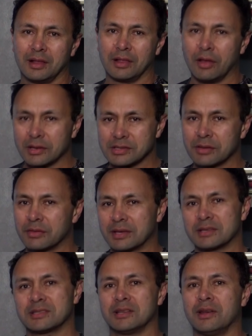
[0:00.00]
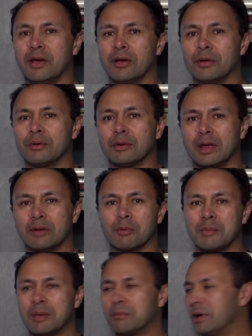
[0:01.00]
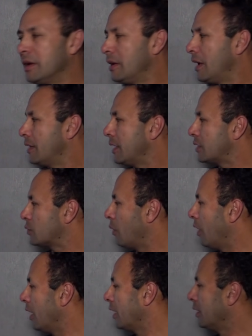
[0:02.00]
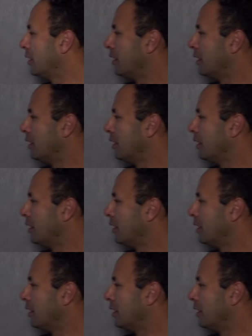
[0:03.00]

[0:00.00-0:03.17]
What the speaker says: Lots of things to know and remember, and that's why